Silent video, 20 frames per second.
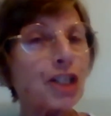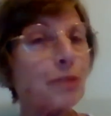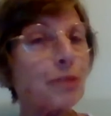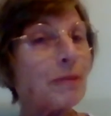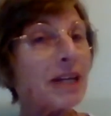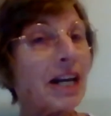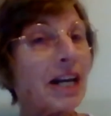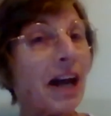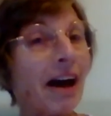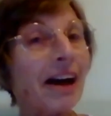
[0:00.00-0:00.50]
to
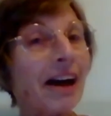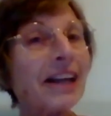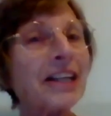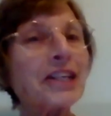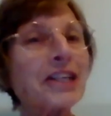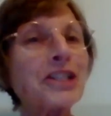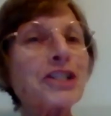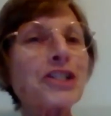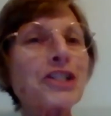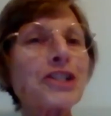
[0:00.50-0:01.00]
be liked,
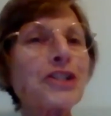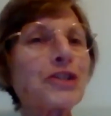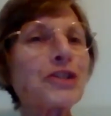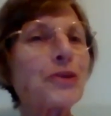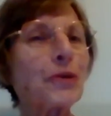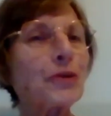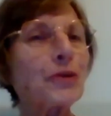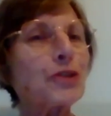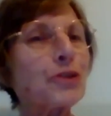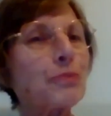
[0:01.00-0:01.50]

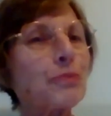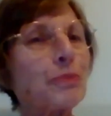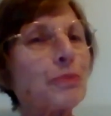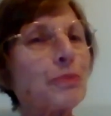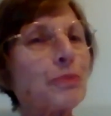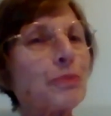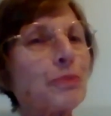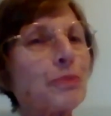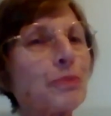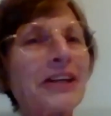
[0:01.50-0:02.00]
not to
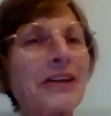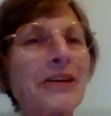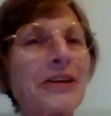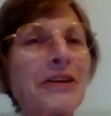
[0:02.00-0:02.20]
be